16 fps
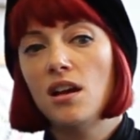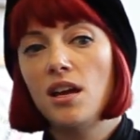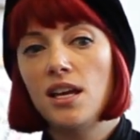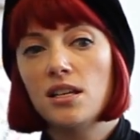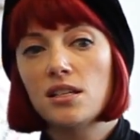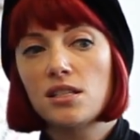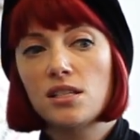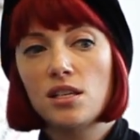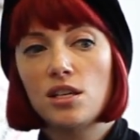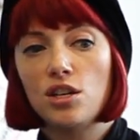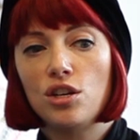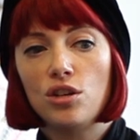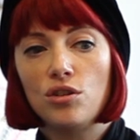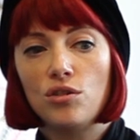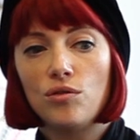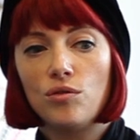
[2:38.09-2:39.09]

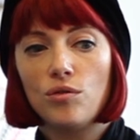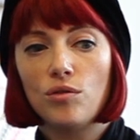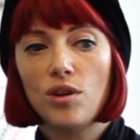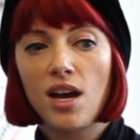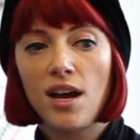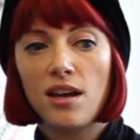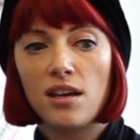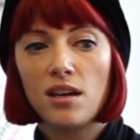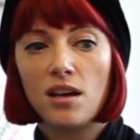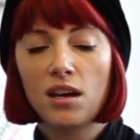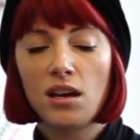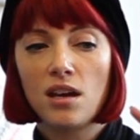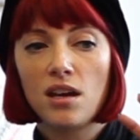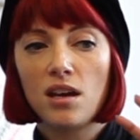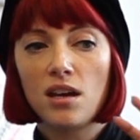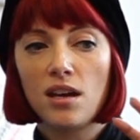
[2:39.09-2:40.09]
into
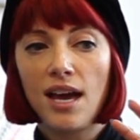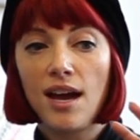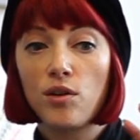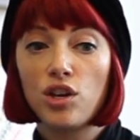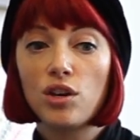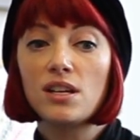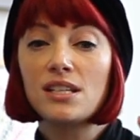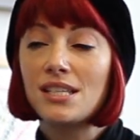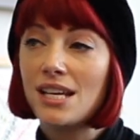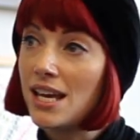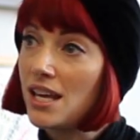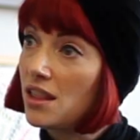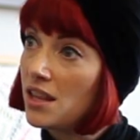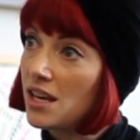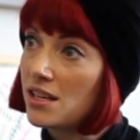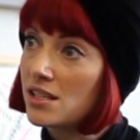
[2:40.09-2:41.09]
how you could
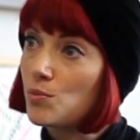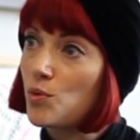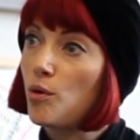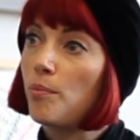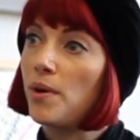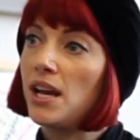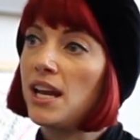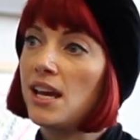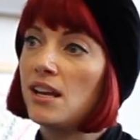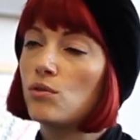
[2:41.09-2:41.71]
date things properly,